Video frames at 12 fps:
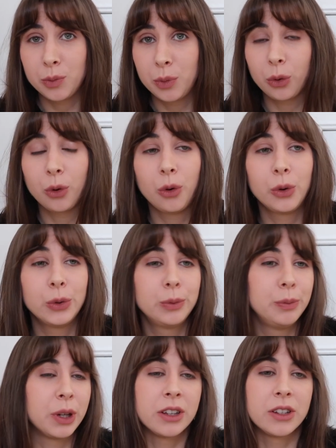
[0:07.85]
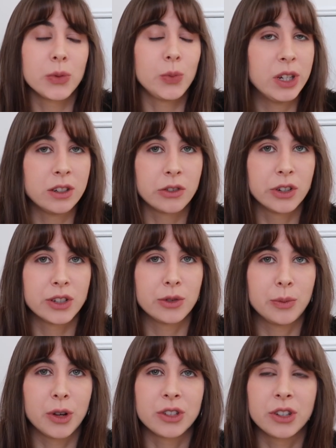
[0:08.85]
book haul because winter is
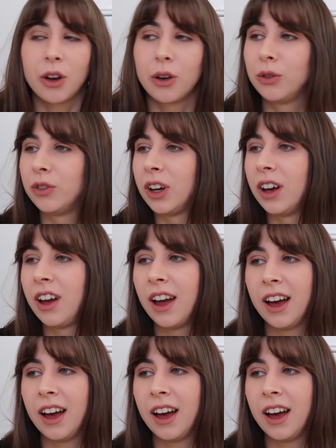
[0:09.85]
almost over,